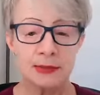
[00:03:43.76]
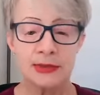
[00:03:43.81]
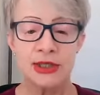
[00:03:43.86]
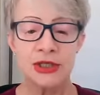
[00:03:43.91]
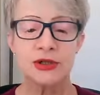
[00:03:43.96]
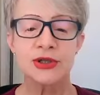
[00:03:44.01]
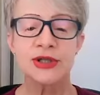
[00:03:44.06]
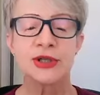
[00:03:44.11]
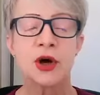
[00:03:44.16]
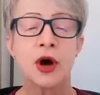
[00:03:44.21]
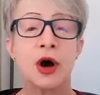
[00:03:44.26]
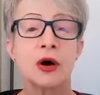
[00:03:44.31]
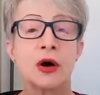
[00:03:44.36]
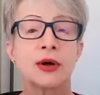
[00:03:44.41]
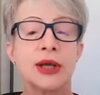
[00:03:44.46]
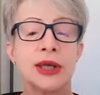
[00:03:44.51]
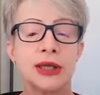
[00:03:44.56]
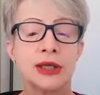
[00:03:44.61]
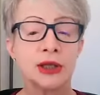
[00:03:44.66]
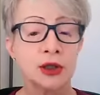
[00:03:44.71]
Mitchell's
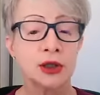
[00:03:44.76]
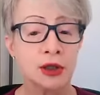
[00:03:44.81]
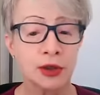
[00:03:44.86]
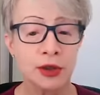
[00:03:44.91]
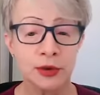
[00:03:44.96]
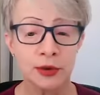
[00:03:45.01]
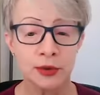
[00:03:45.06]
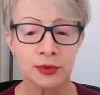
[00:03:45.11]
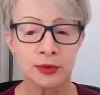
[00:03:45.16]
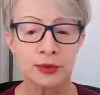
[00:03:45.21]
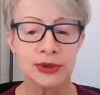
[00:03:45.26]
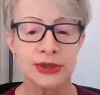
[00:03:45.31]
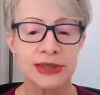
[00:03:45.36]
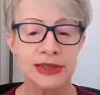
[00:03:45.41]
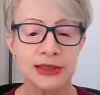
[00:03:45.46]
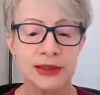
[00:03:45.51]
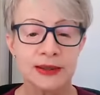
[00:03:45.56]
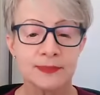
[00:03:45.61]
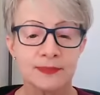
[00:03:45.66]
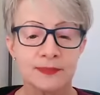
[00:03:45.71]
song
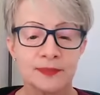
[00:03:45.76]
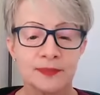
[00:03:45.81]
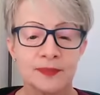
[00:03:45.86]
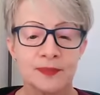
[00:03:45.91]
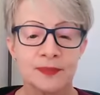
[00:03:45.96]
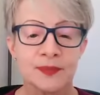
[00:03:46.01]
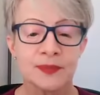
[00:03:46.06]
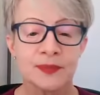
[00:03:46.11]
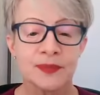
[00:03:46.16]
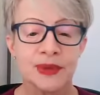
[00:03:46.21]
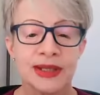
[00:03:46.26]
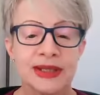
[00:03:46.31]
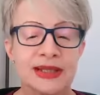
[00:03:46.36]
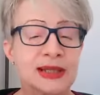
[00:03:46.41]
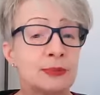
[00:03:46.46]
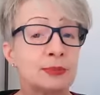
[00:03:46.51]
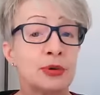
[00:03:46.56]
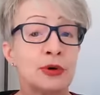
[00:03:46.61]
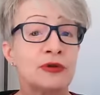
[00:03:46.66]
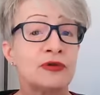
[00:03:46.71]
includes
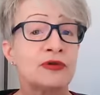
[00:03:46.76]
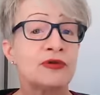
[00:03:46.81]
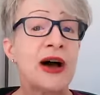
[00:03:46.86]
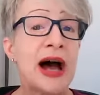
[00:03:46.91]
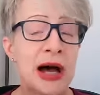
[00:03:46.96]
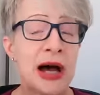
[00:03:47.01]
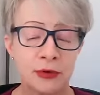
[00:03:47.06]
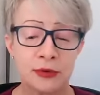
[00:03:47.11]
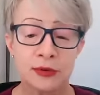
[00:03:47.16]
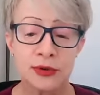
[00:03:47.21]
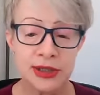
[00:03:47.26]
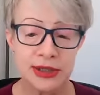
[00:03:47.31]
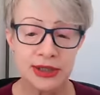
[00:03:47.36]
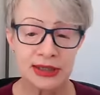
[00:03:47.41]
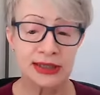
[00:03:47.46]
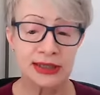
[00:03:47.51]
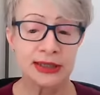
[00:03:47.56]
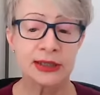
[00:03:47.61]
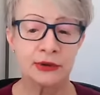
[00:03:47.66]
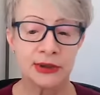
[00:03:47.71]
some profound
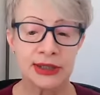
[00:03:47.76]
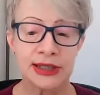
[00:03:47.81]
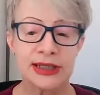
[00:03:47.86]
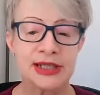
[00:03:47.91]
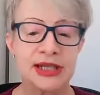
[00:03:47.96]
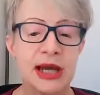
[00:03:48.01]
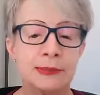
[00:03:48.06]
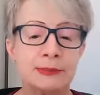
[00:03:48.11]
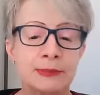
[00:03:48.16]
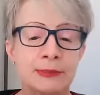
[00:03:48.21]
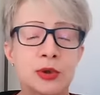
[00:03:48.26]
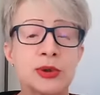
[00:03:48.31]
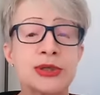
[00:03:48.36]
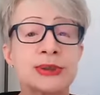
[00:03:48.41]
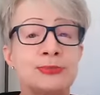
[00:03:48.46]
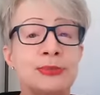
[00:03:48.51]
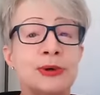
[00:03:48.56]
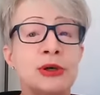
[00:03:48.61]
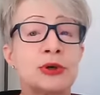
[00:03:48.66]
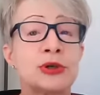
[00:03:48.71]
lyrics, yet
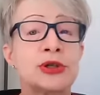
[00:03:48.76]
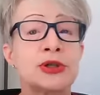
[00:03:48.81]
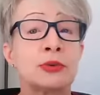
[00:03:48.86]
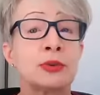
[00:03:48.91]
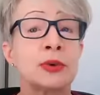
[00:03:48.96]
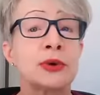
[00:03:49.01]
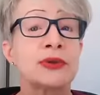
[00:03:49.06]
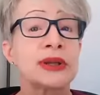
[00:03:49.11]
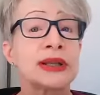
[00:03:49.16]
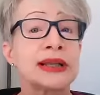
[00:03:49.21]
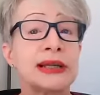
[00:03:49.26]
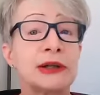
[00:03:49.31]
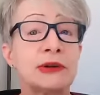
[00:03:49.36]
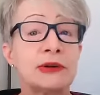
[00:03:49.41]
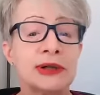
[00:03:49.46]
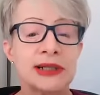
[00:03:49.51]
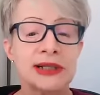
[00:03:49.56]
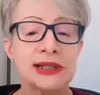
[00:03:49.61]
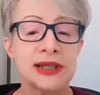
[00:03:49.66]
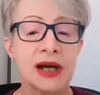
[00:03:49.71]
most spiritual were the
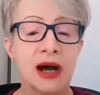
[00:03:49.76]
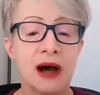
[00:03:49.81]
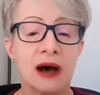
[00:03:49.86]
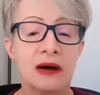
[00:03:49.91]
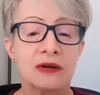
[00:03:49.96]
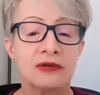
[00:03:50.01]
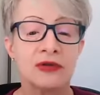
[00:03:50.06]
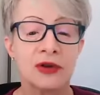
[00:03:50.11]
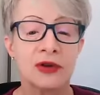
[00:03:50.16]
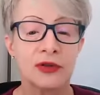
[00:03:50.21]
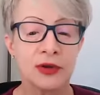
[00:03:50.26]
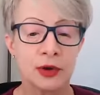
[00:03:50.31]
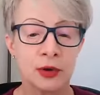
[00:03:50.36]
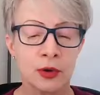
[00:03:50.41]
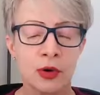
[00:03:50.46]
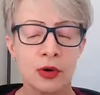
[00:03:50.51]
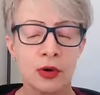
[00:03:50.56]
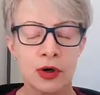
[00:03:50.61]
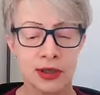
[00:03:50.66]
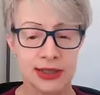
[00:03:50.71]
lyrics of the
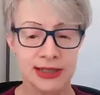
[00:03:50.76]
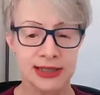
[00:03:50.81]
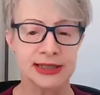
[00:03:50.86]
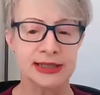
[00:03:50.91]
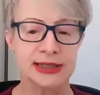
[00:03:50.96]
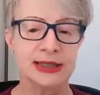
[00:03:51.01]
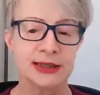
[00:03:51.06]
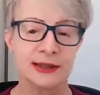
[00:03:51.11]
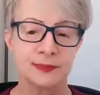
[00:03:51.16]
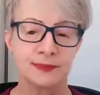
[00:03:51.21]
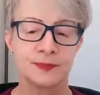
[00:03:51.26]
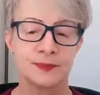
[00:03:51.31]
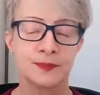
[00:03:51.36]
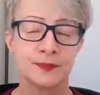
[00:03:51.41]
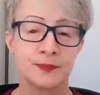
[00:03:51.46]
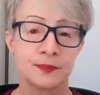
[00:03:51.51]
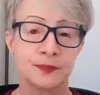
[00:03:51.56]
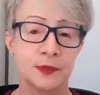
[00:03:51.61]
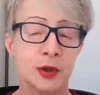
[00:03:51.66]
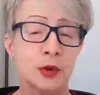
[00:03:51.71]
chorus.
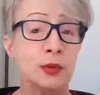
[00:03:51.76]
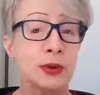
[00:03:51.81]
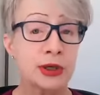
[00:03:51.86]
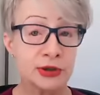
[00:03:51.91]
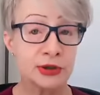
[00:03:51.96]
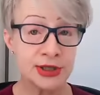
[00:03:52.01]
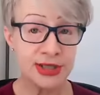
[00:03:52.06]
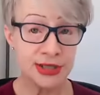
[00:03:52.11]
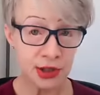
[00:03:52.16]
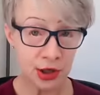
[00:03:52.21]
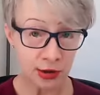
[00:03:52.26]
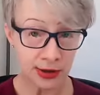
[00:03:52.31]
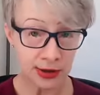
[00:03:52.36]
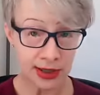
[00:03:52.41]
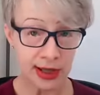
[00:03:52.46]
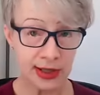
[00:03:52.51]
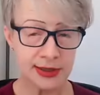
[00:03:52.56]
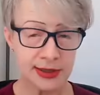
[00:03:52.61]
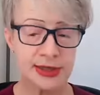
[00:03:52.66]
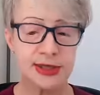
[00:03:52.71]
"We are
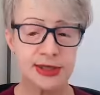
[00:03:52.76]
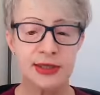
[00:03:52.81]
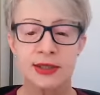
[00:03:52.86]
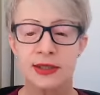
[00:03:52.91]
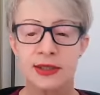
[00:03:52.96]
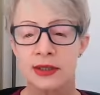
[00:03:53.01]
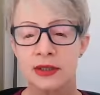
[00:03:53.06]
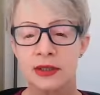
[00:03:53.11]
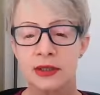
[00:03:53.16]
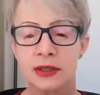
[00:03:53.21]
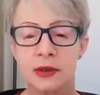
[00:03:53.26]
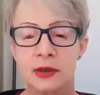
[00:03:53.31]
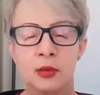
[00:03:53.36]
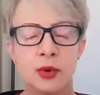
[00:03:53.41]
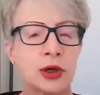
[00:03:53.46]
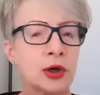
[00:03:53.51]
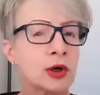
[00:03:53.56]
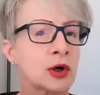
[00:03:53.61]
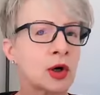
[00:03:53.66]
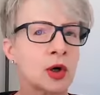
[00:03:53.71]
stardust,
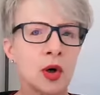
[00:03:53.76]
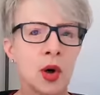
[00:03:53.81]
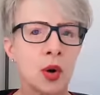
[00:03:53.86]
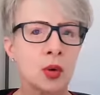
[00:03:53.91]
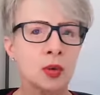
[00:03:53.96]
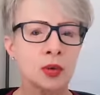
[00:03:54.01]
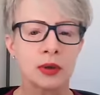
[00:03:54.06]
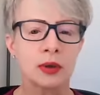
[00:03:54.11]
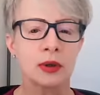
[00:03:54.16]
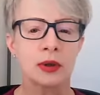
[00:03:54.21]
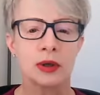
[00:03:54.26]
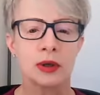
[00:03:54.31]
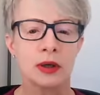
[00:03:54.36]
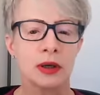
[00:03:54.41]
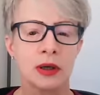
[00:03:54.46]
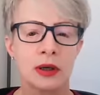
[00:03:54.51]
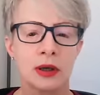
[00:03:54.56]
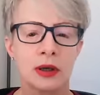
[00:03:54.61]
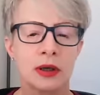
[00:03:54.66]
we are golden,